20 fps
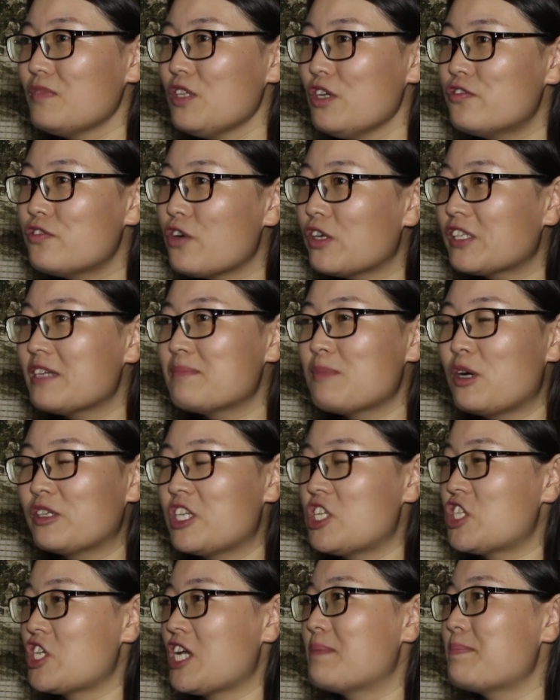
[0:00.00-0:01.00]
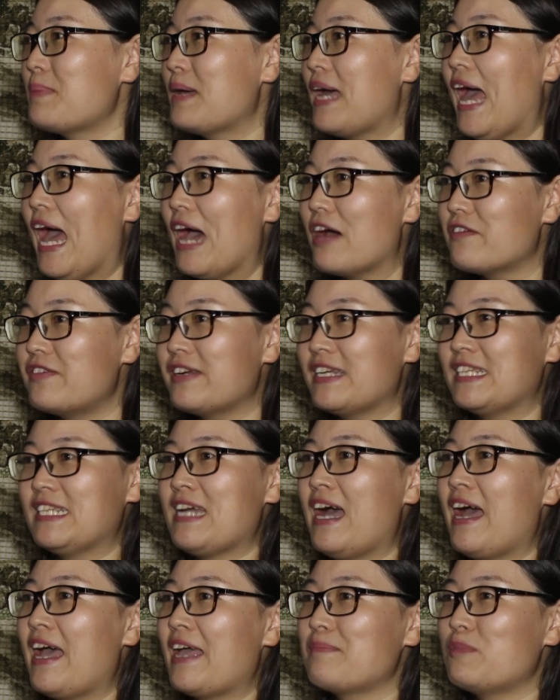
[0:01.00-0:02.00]
4-day morning jump every
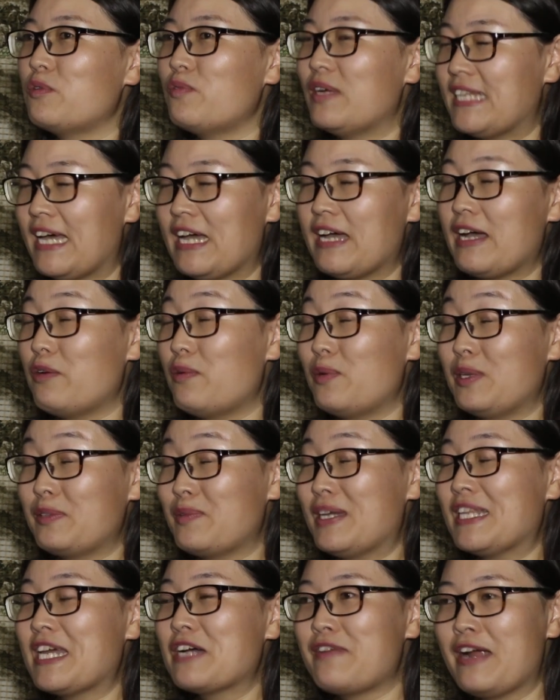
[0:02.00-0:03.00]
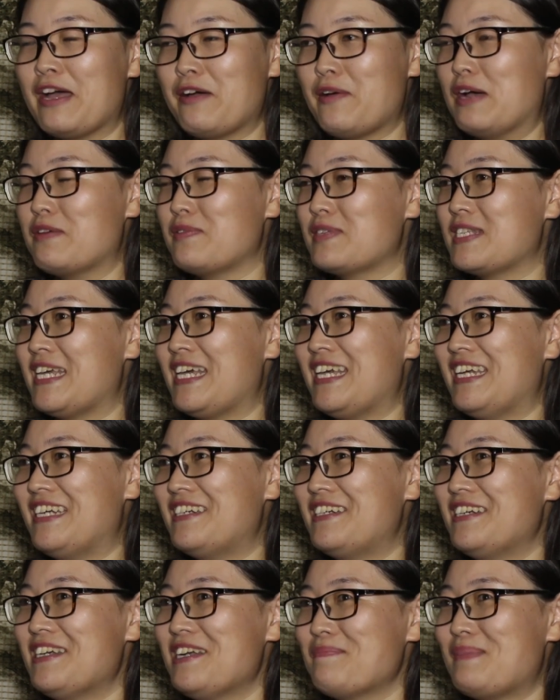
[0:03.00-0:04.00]
time whenever I was
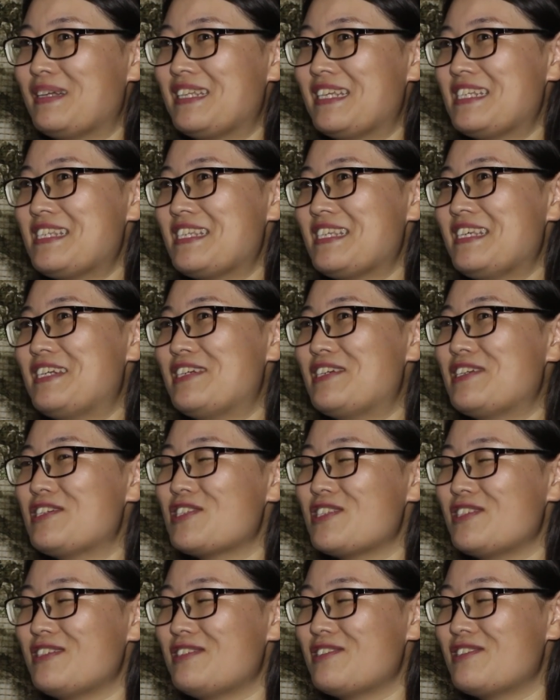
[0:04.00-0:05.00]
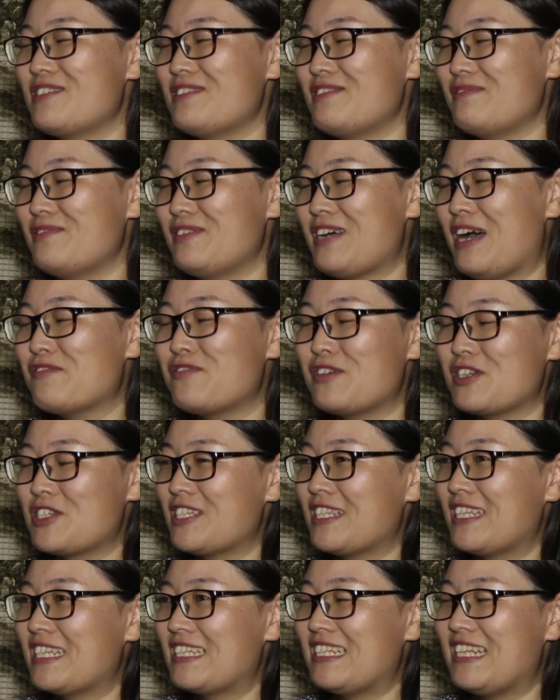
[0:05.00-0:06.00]
here. But this year,
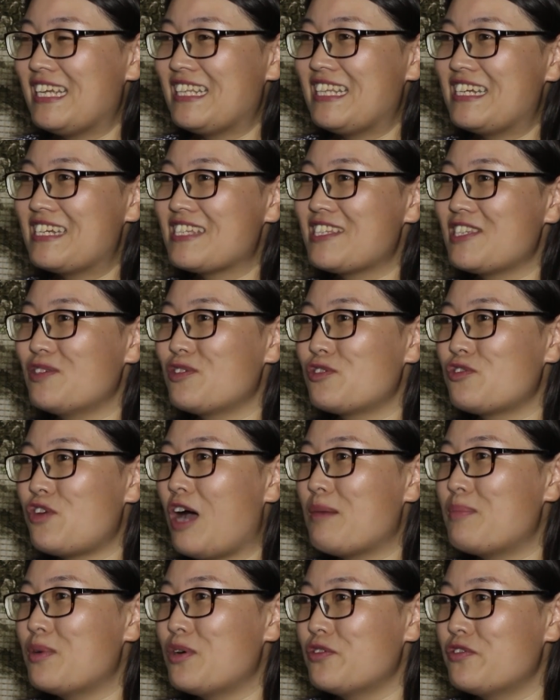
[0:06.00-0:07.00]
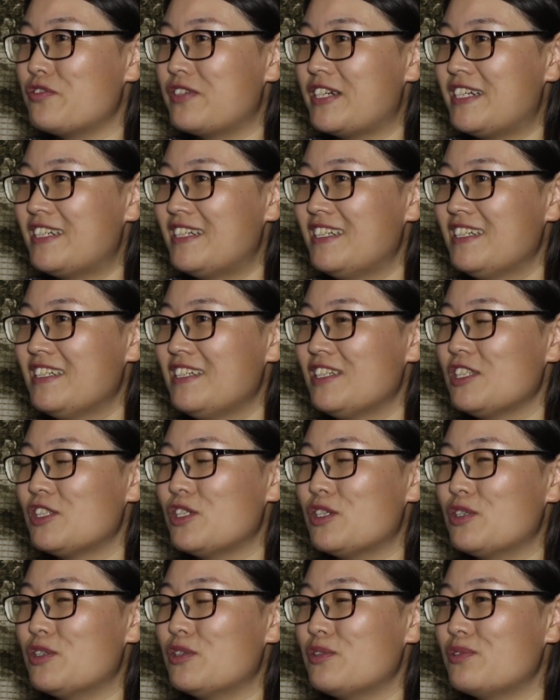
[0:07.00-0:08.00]
unfortunately, there's no crop over,
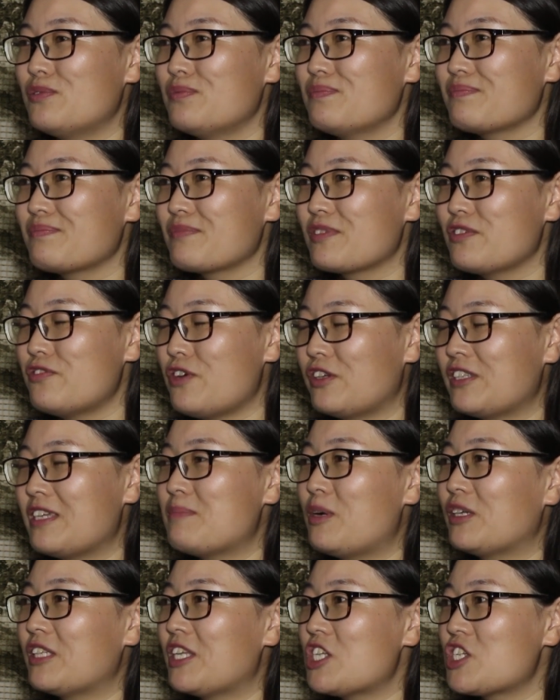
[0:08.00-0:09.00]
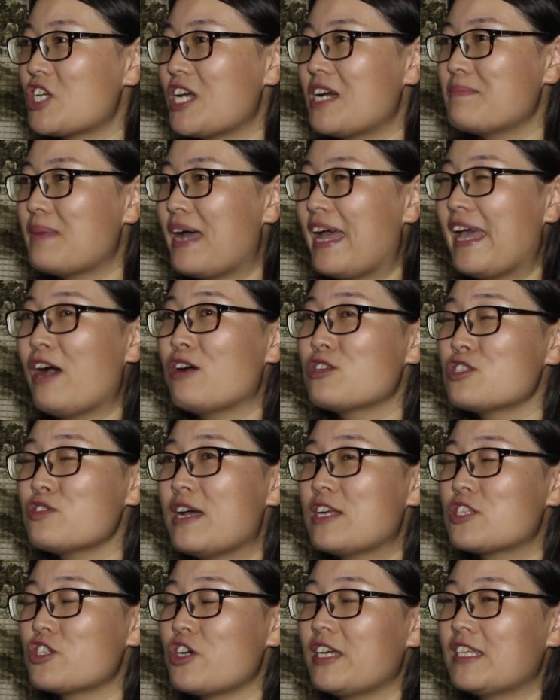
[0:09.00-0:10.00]
no 4-day morning jump. And also
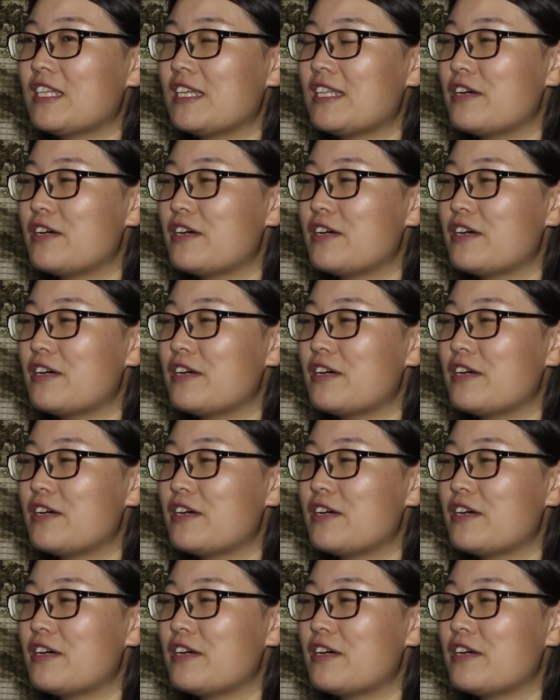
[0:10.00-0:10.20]
I joined the